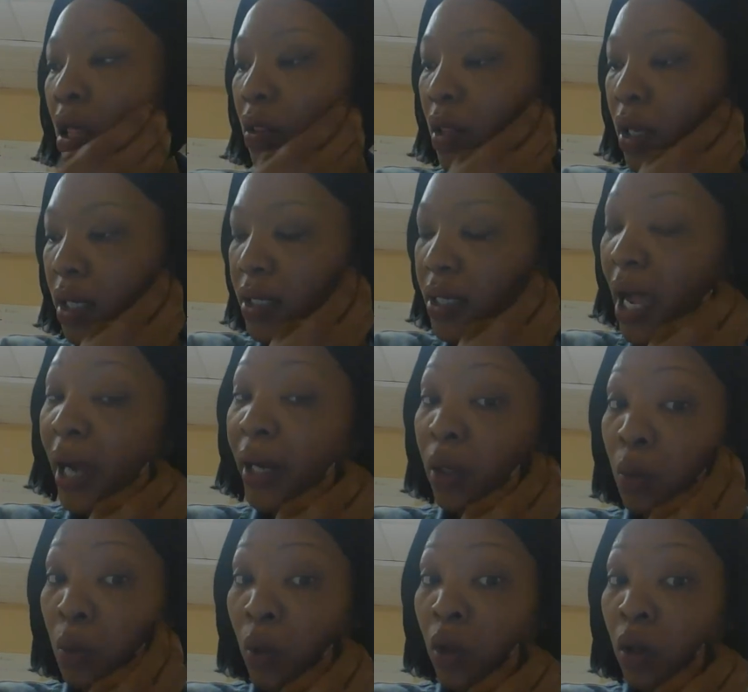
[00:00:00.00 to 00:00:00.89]
The
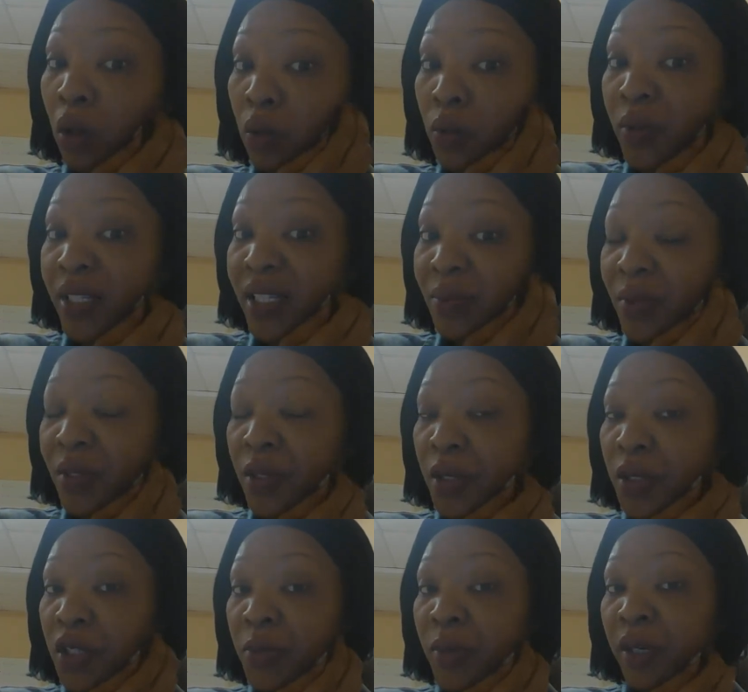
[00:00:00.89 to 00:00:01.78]
entire world was
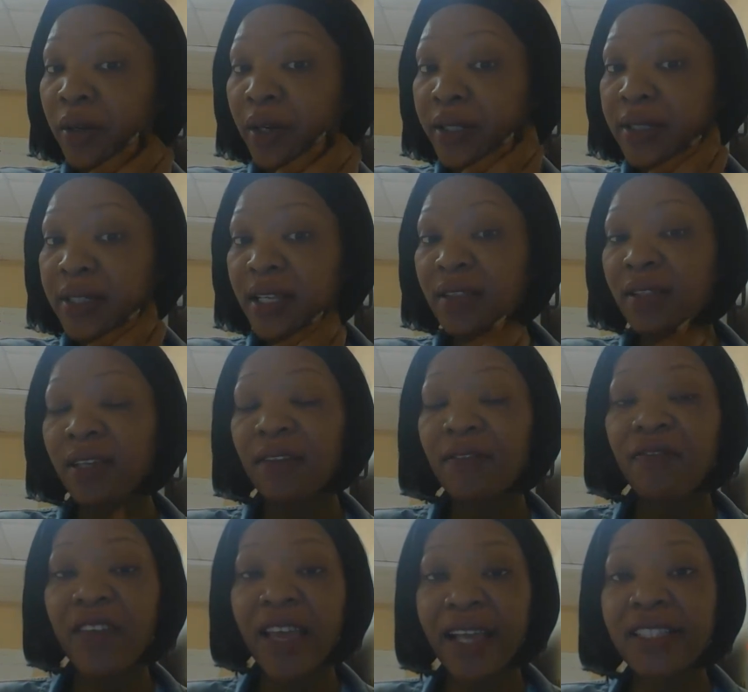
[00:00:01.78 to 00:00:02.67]
experiencing the
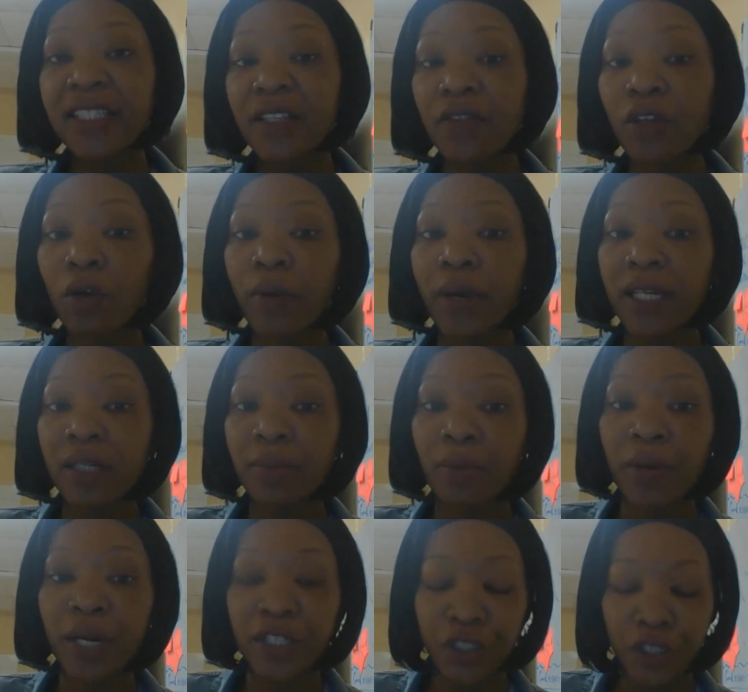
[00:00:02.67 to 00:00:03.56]
effects of the Great
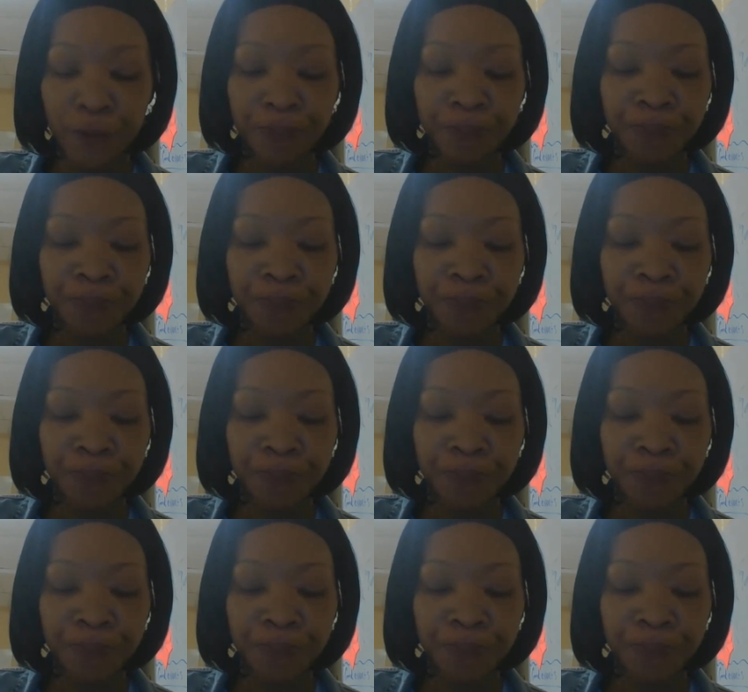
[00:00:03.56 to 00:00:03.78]
Depression.